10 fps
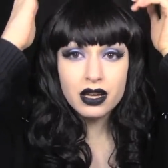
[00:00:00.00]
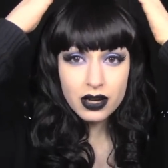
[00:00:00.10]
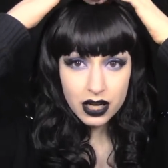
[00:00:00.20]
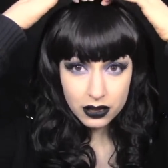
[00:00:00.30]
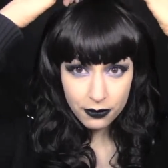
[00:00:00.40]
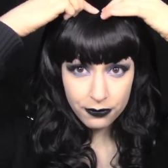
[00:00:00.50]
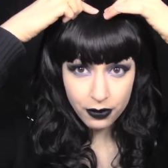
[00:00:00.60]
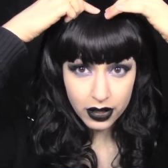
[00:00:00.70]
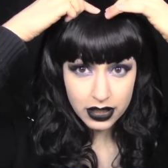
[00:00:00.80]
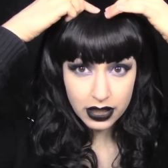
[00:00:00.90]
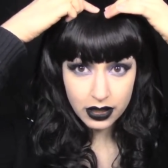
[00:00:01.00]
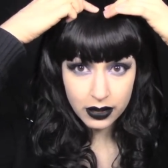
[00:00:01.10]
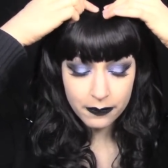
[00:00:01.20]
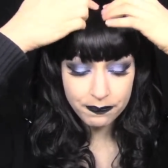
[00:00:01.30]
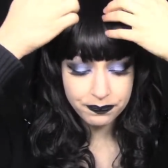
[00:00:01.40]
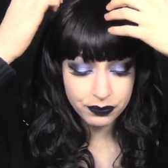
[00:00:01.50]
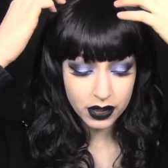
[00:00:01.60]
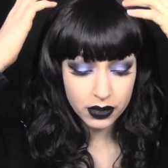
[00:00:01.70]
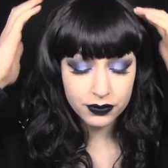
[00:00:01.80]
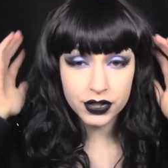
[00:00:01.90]
in the front here,
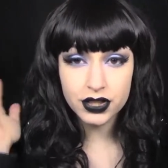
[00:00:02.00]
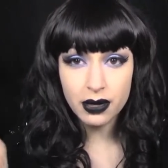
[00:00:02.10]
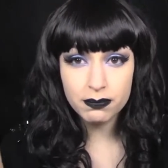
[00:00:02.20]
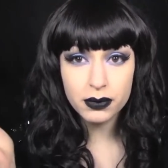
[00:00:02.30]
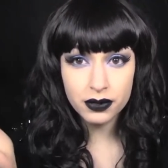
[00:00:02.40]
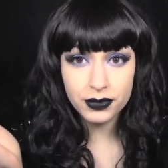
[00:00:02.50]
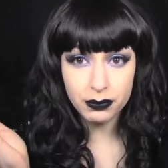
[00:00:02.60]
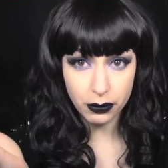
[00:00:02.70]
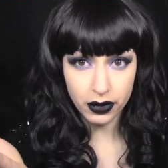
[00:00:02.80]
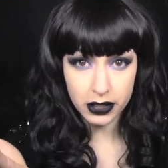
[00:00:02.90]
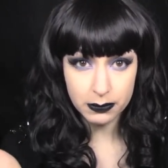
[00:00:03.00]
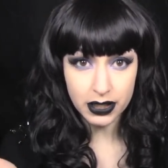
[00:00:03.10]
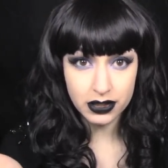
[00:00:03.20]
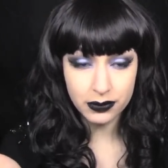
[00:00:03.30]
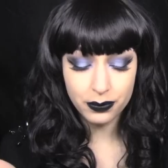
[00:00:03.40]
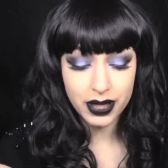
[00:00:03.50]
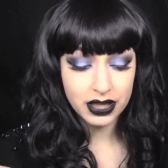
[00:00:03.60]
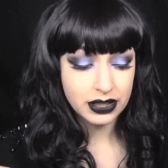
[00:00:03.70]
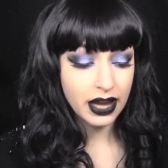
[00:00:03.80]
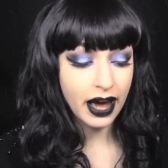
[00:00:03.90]
for some of the more expensive
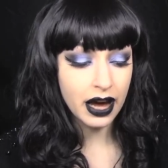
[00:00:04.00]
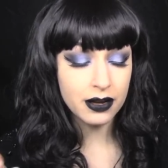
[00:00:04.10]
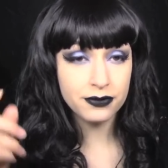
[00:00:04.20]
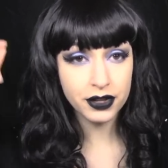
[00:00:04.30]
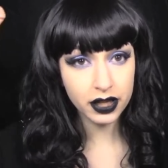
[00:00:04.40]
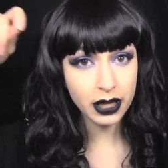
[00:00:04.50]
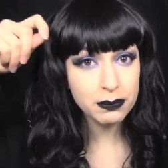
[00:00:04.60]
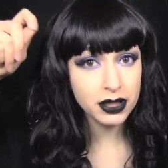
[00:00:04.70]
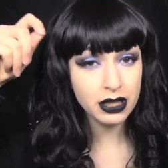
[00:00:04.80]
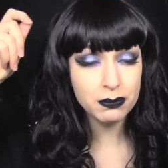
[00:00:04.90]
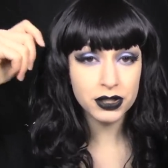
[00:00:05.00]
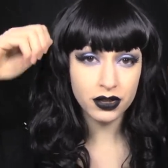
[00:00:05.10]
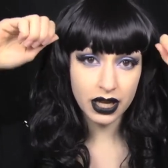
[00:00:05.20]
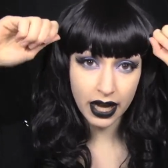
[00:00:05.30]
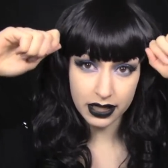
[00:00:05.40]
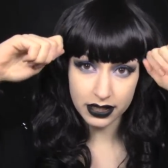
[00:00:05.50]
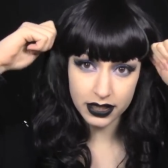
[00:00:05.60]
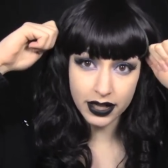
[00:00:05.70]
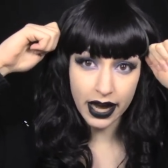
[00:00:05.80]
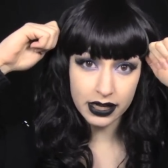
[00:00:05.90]
wigs, they have clips in them, so they kind of
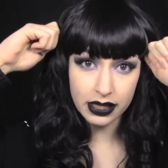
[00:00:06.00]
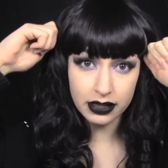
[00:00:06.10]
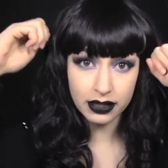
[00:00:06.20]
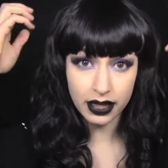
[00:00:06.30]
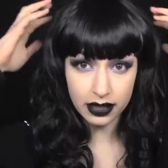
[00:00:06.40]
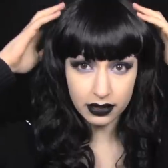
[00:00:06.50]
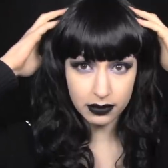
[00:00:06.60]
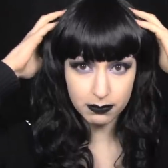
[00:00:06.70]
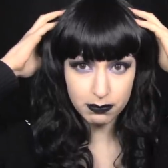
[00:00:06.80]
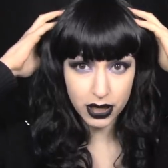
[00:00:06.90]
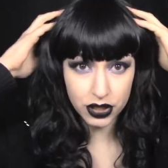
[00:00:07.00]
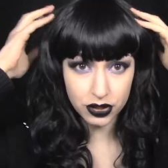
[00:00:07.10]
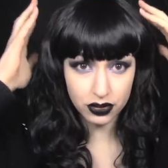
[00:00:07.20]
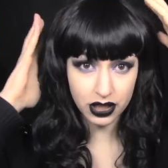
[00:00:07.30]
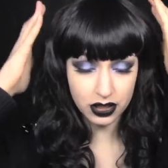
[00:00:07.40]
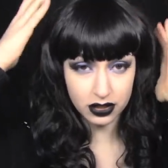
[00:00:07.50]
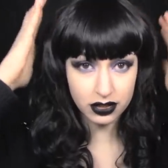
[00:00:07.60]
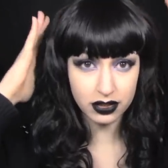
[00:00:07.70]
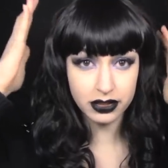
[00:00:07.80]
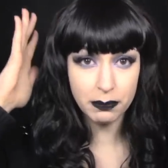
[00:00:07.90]
slide in and make sure that it
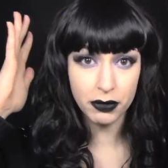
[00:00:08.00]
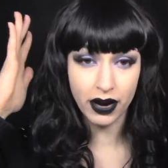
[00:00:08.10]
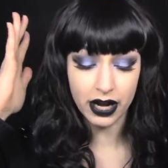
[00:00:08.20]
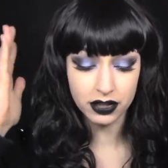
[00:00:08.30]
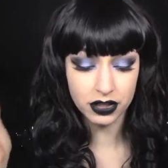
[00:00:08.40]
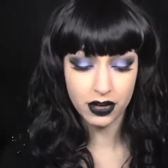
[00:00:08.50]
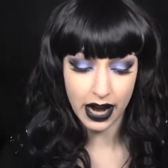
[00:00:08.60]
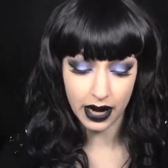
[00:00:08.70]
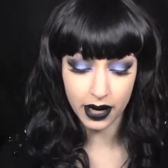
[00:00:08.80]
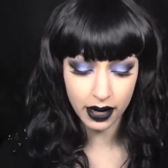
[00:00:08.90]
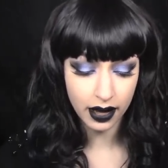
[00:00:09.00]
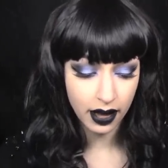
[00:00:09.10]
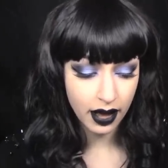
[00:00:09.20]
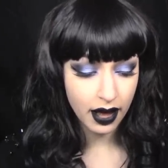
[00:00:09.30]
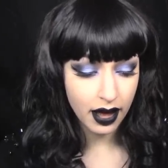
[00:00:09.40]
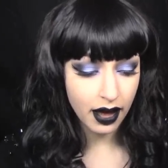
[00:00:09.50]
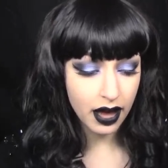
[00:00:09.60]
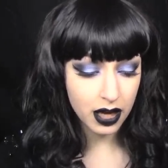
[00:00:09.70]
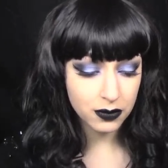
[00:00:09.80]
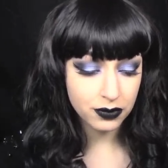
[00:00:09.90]
doesn't slip around in your hair.
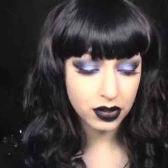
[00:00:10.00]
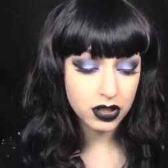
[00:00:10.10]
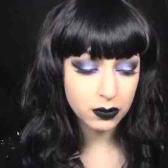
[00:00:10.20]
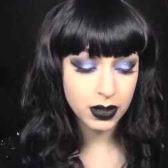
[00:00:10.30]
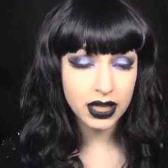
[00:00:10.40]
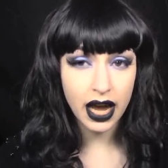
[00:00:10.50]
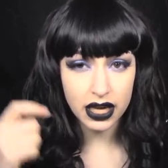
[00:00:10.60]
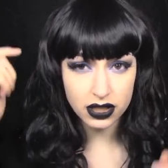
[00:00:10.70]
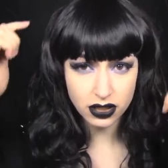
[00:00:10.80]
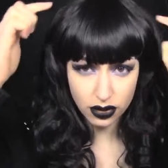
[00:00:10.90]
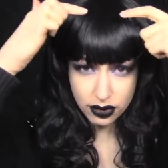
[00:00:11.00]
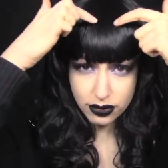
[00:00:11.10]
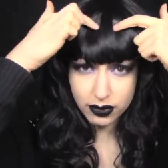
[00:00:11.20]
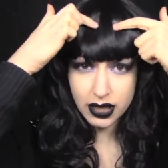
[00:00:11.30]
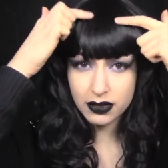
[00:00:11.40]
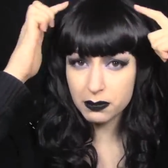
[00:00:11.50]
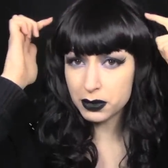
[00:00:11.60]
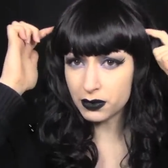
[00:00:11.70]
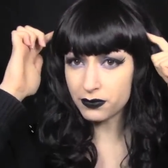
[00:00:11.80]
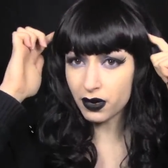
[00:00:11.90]
And for this one, it has three of them
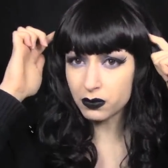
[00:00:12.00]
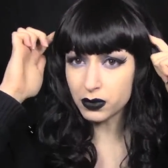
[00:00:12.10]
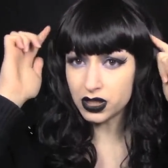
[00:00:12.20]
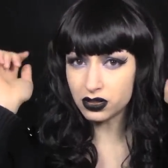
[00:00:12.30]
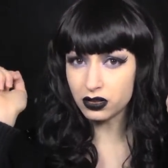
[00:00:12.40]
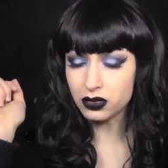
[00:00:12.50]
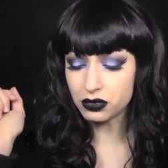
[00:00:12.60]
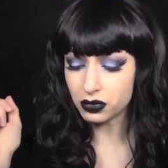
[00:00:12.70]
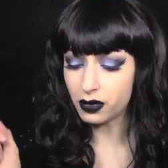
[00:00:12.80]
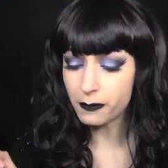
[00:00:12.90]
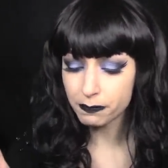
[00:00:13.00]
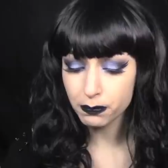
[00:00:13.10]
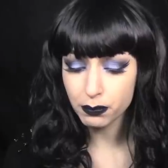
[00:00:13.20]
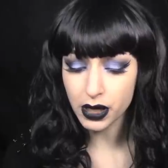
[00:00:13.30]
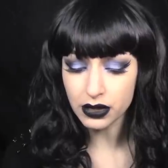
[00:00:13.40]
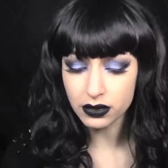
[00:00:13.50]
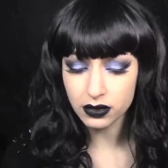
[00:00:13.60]
in the front, which is unusual, but